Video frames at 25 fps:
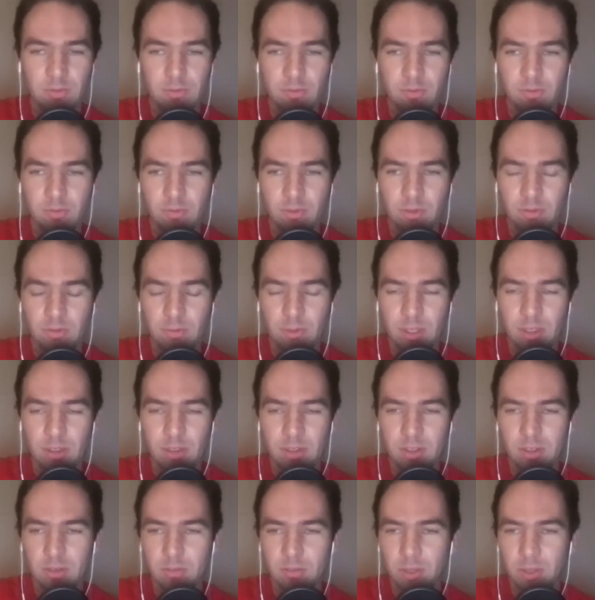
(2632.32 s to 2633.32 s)
we've
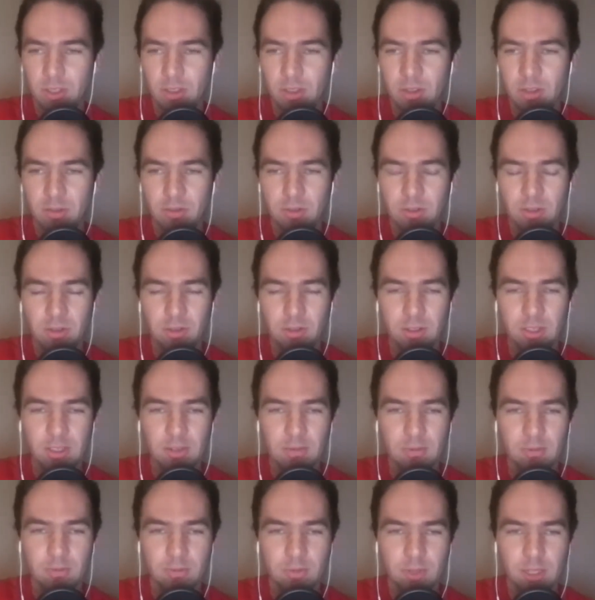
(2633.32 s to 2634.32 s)
mentioned, me and you, John,
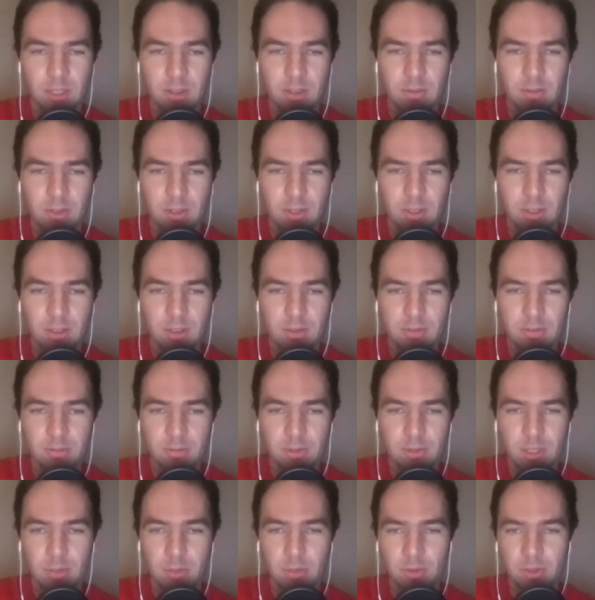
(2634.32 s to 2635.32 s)
that plenty of
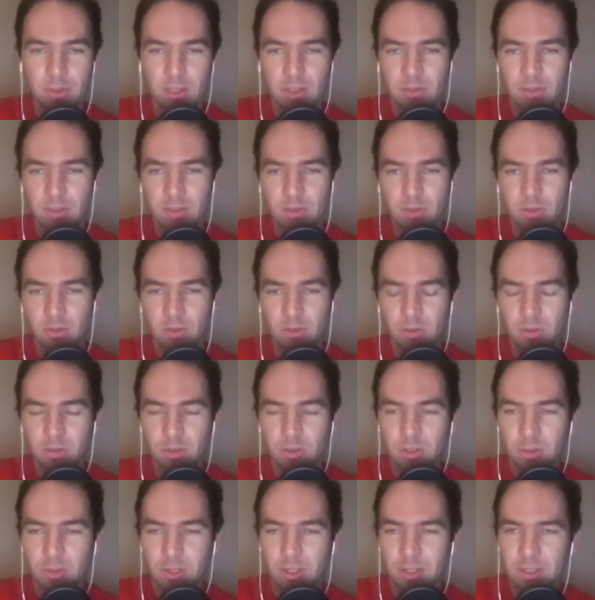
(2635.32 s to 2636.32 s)
positives and not a
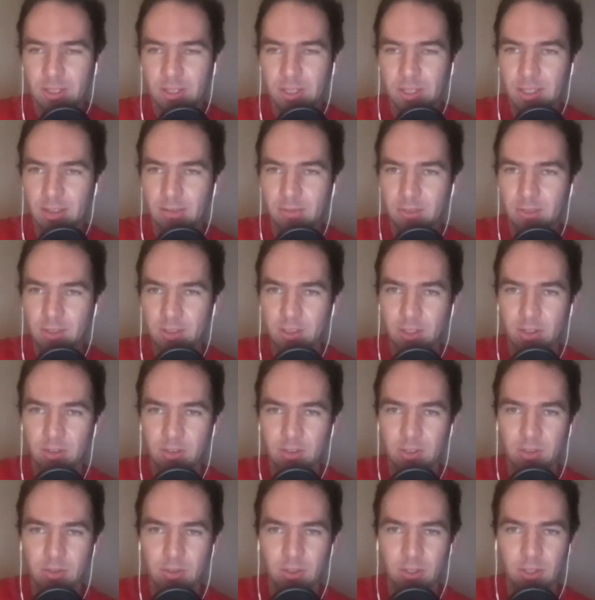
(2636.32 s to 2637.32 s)
huge amount of negatives. Let's go
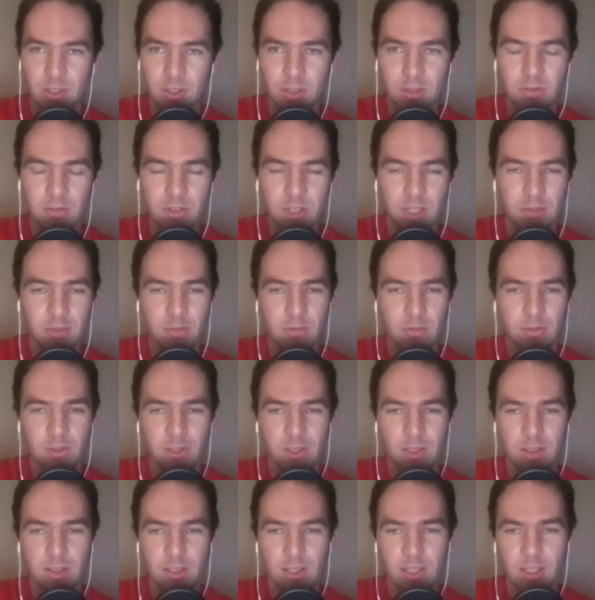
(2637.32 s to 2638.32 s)
to you, Jack, with
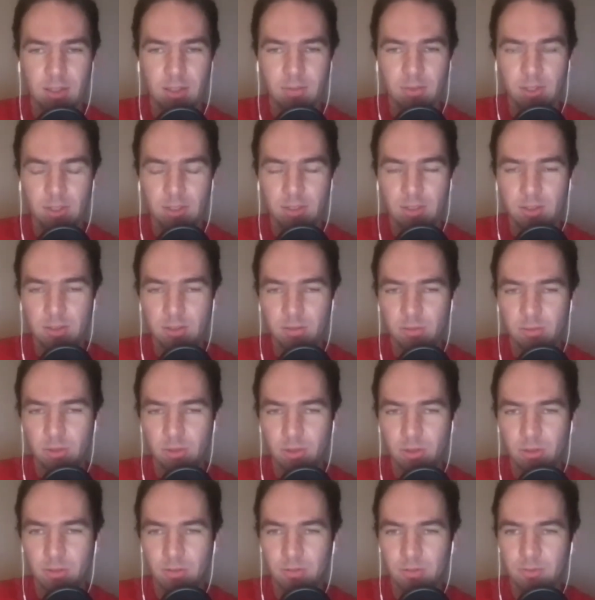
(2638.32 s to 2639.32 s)
anything to
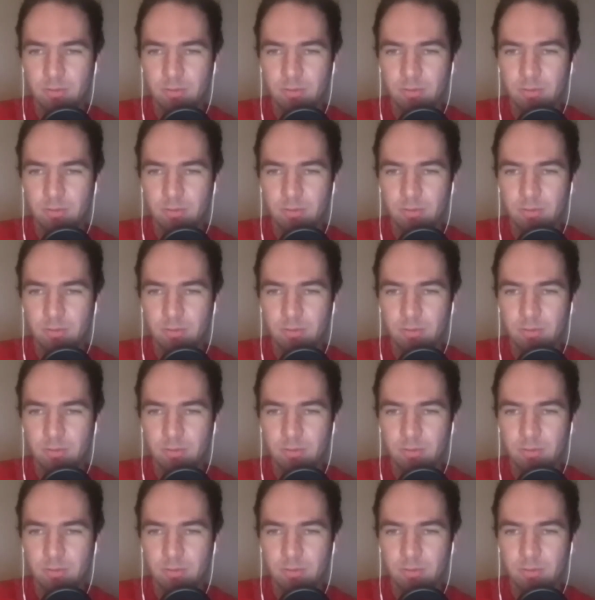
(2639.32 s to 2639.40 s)
work on.